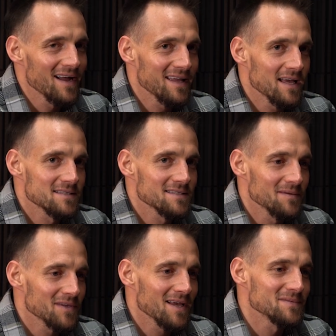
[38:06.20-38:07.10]
I guess
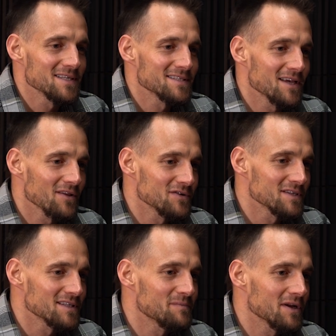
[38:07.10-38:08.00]
sometimes as sellers,
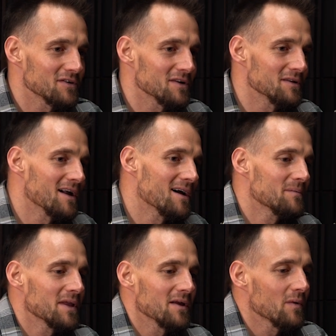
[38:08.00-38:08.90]
it's better to
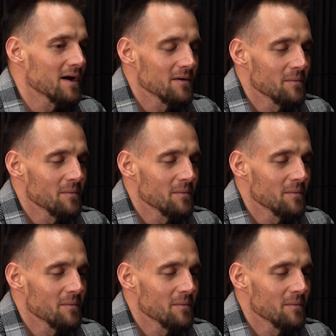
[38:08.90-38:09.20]
not be aware.